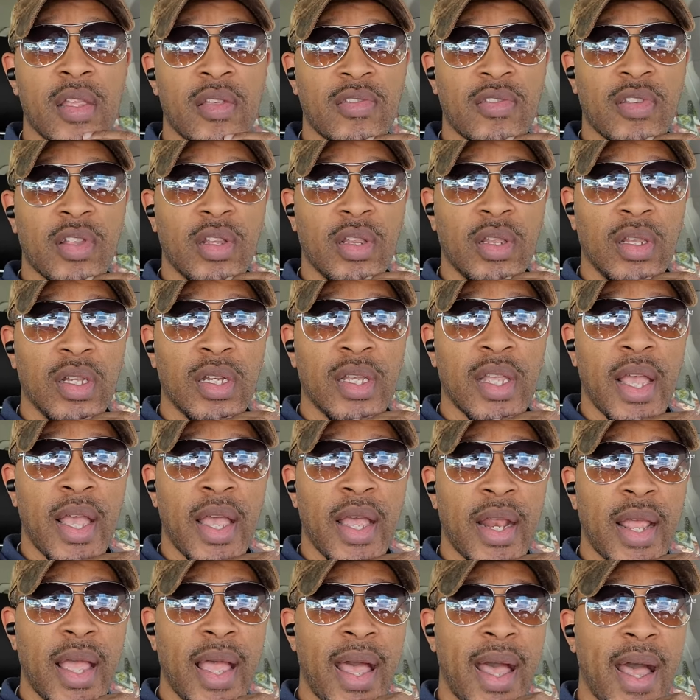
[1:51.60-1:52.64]
is to look
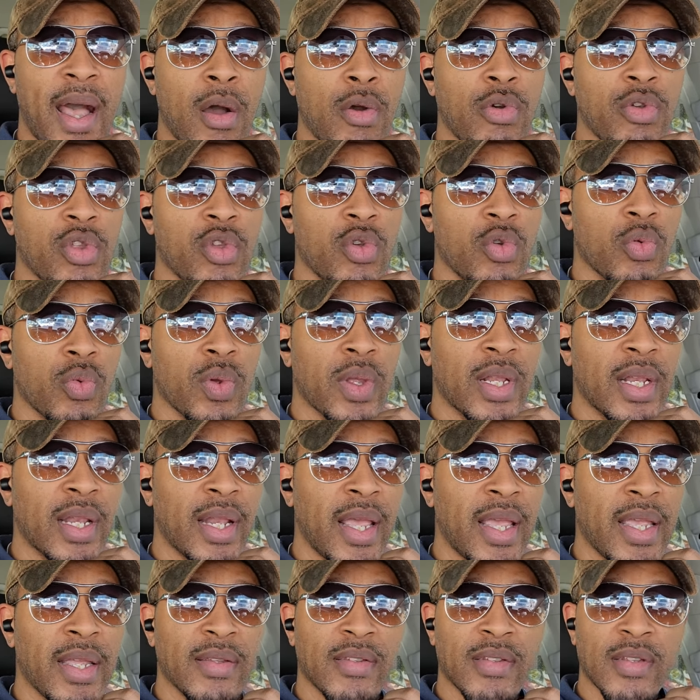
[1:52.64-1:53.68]
at how you
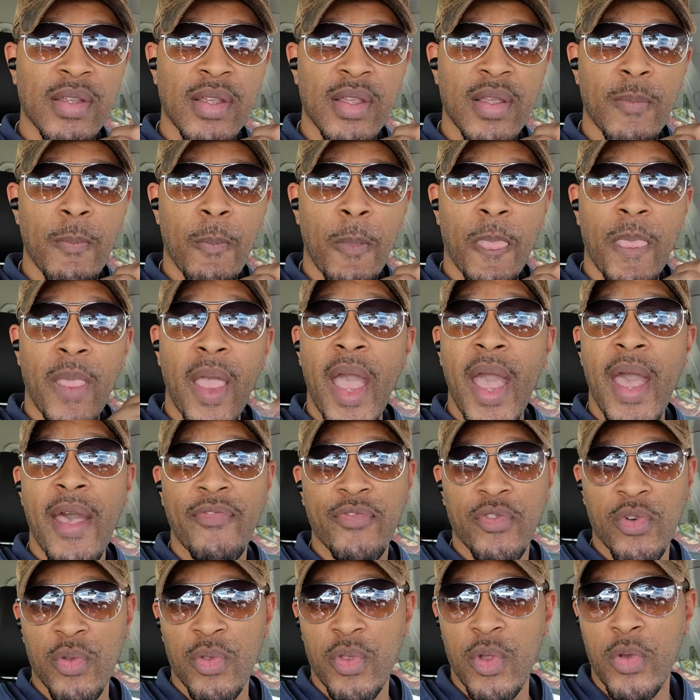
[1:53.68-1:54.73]
relate
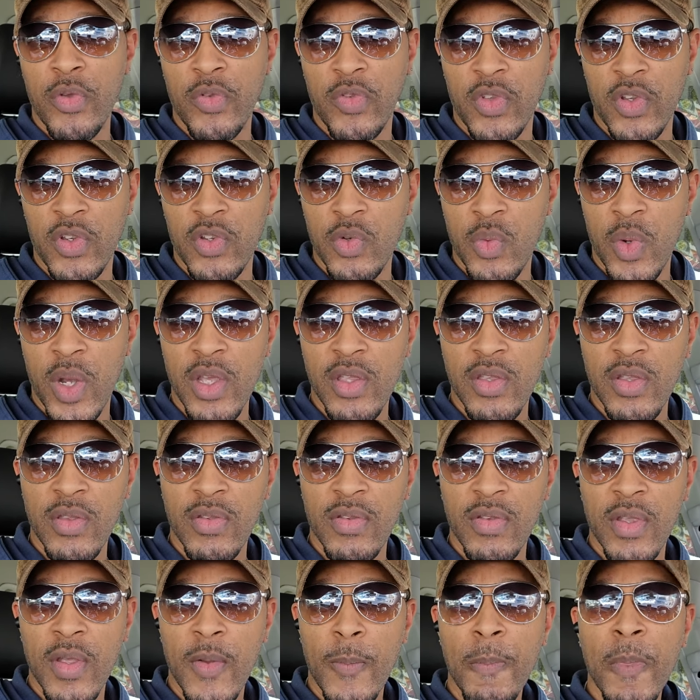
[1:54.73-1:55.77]
after those
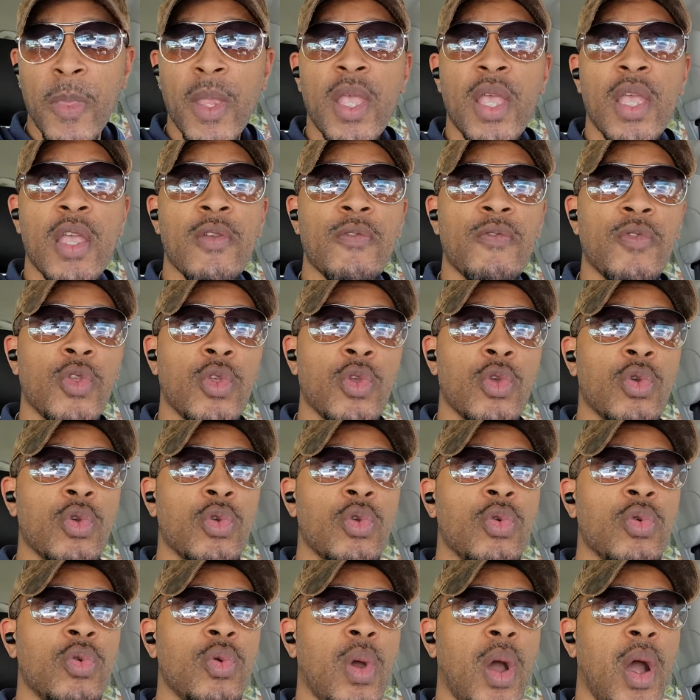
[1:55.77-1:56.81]
situations. If
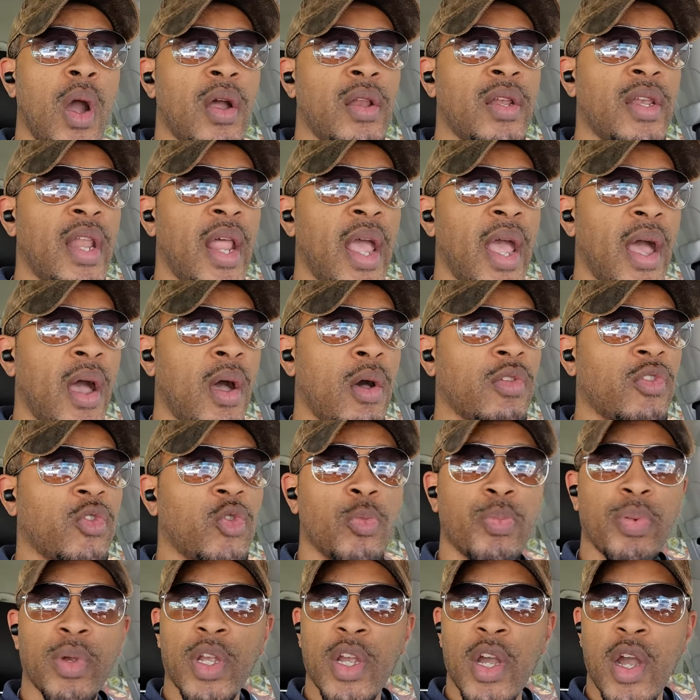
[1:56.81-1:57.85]
you are now
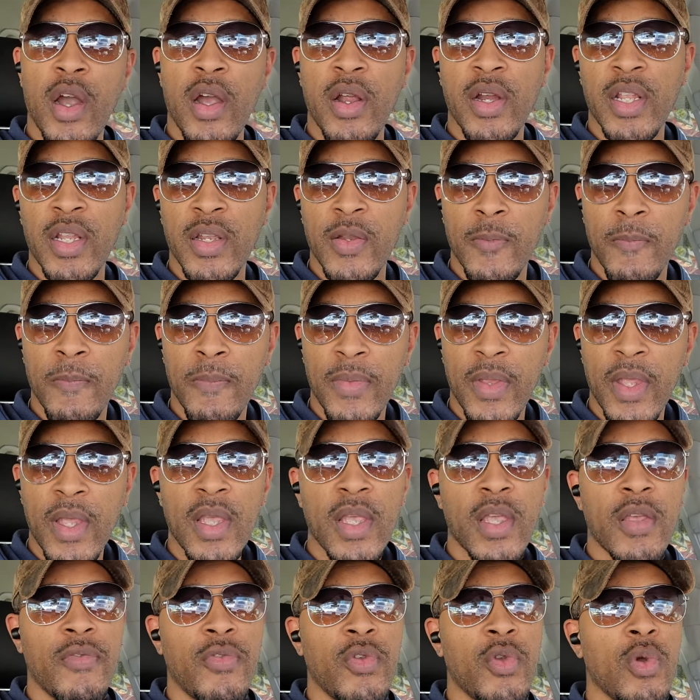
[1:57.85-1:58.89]
super guarded,
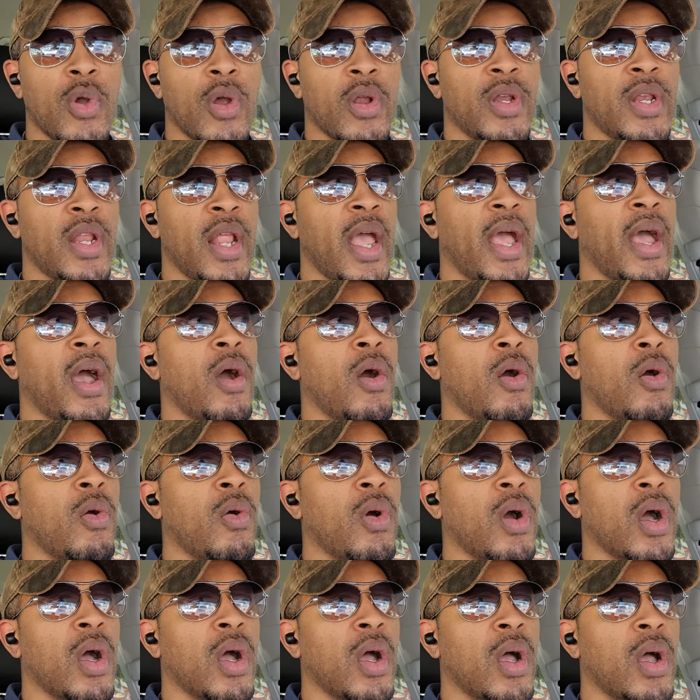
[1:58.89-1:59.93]
if you are
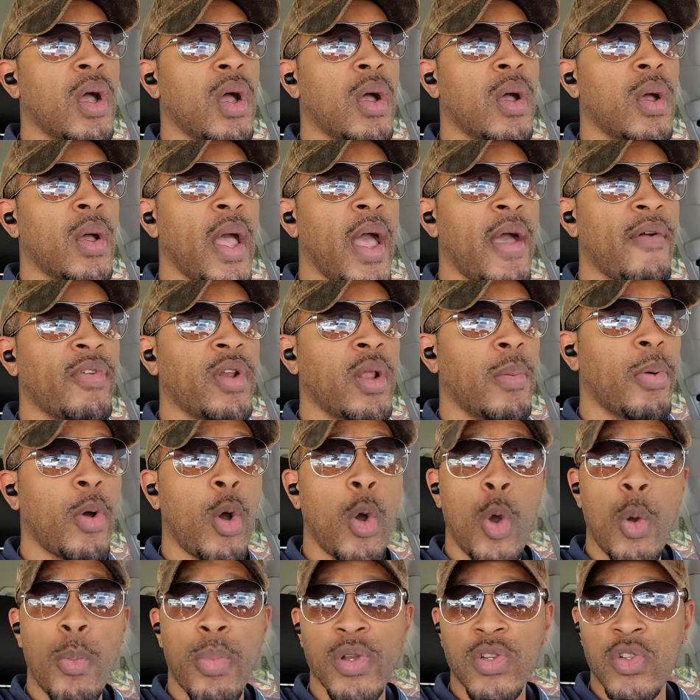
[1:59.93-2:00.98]
now having up a
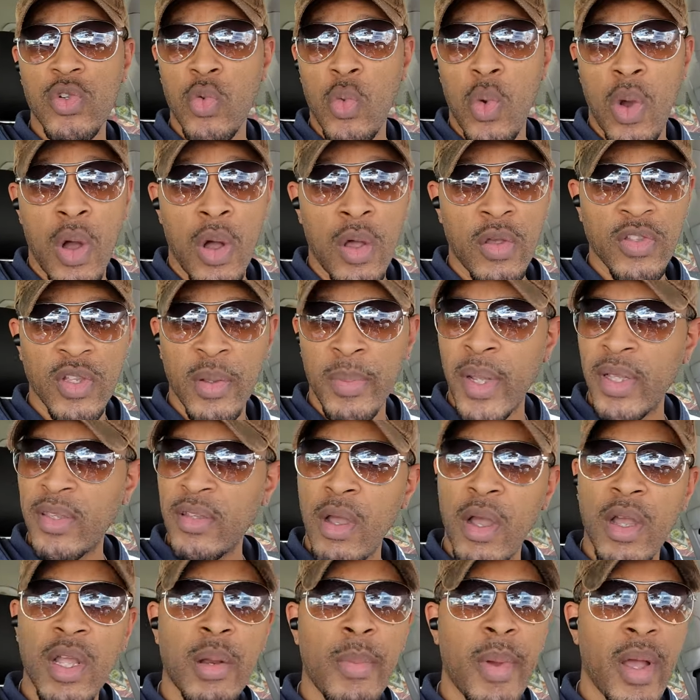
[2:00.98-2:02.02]
whole bunch of walls, I'm not
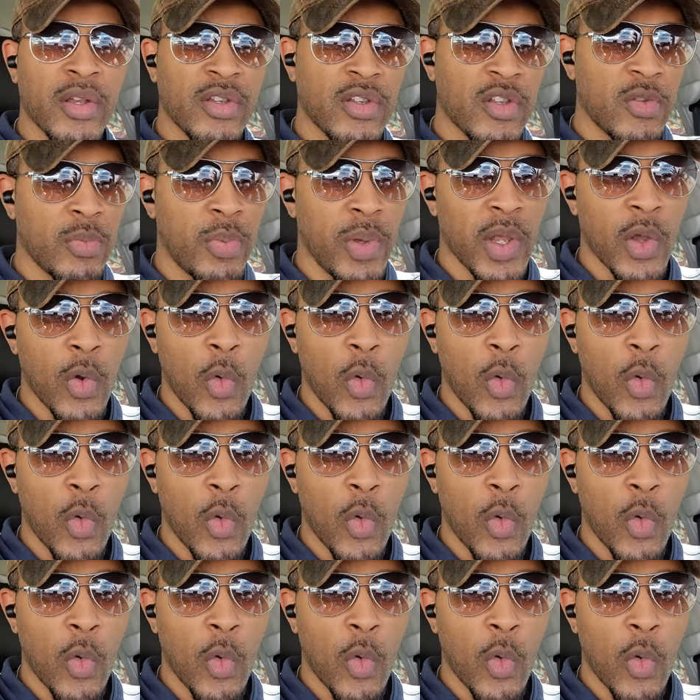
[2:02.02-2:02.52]
talking about just